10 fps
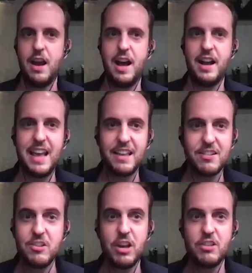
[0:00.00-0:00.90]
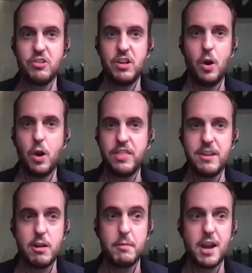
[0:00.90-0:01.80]
Gas congestion on
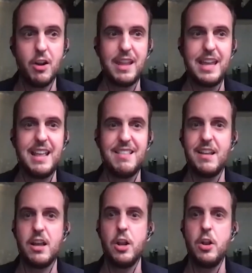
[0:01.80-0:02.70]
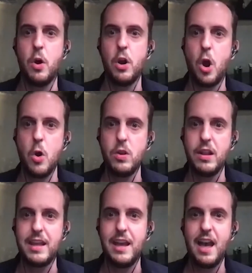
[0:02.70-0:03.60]
Ethereum currently is not
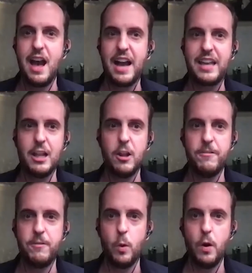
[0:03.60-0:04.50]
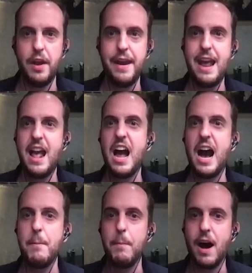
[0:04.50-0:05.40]
only a killer for a
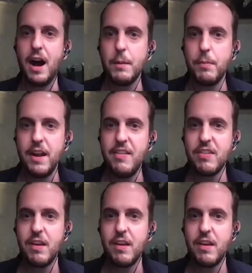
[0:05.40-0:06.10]
marketplace